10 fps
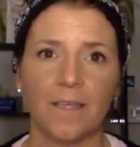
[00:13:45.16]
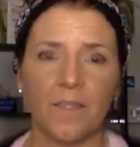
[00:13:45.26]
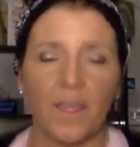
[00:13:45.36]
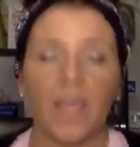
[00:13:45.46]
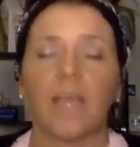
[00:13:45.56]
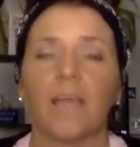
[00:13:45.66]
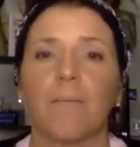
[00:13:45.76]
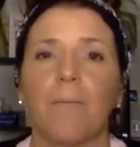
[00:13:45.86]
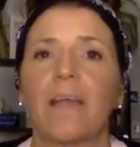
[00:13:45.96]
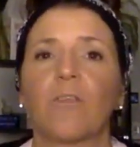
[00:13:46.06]
Think
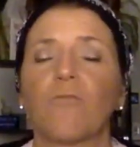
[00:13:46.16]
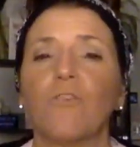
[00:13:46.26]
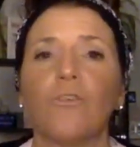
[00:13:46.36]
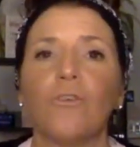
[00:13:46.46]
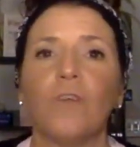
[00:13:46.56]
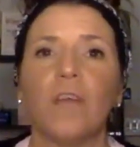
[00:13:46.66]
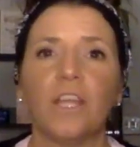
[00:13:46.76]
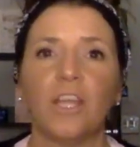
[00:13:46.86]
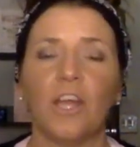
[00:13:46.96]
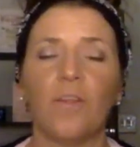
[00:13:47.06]
back through,
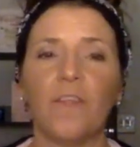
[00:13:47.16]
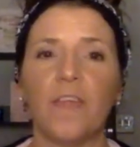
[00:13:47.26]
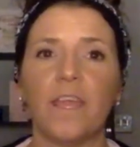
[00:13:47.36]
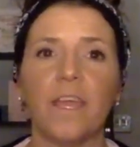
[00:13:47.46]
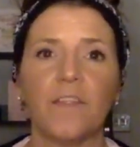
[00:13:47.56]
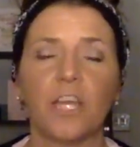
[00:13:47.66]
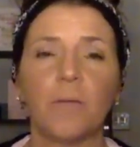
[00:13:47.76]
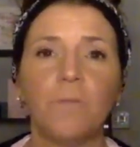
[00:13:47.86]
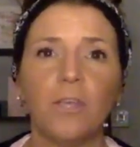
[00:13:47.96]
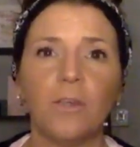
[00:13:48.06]
you know, the
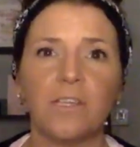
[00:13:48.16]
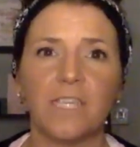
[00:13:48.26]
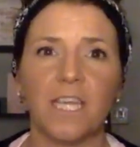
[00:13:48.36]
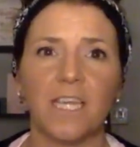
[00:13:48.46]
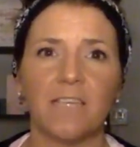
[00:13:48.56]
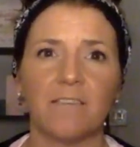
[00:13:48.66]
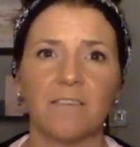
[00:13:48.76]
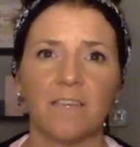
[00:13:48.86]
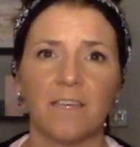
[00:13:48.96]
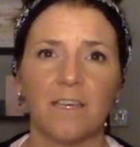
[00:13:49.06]

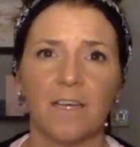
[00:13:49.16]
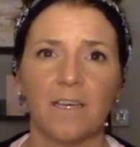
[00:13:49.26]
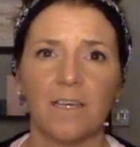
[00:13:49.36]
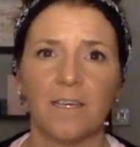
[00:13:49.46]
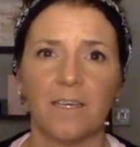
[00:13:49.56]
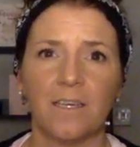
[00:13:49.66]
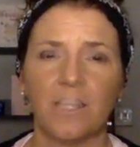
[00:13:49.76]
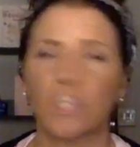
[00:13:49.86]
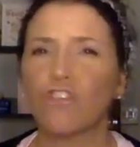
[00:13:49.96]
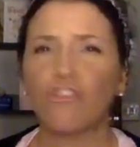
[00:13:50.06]
communities,
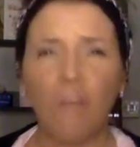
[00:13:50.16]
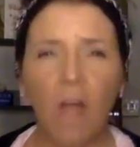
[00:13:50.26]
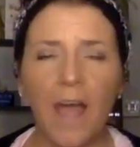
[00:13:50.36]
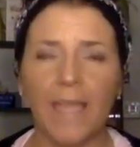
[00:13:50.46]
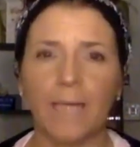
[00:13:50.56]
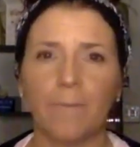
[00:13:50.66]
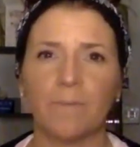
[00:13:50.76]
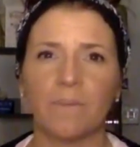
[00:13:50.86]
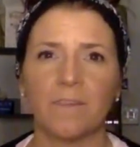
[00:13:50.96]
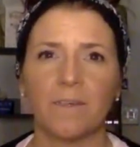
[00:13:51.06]
the
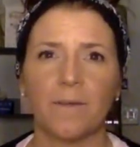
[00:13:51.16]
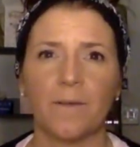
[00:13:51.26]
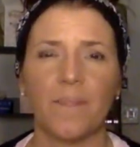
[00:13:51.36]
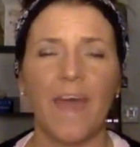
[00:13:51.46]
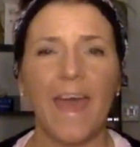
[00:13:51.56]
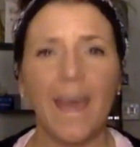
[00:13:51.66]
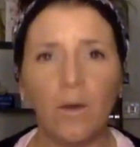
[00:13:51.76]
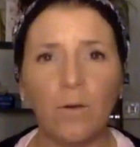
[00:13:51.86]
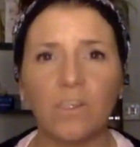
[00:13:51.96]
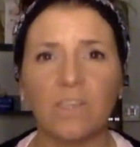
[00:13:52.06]
tribes, the
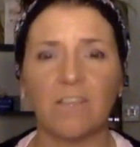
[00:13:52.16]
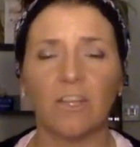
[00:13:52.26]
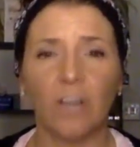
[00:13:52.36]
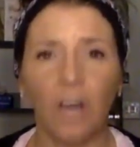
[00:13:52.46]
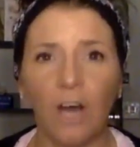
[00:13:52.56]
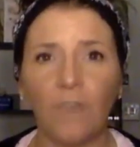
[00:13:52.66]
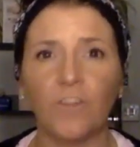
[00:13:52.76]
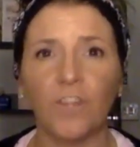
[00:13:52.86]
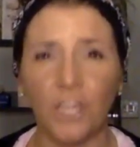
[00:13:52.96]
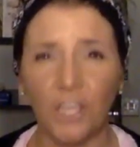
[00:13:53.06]
elders look
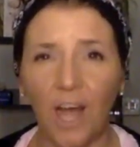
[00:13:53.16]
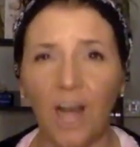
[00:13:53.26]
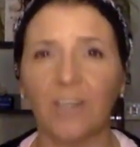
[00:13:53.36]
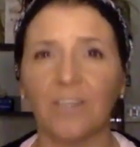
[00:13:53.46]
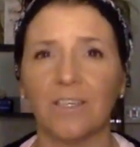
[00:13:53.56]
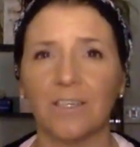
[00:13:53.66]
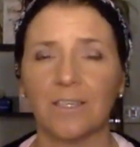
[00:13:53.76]
after the young.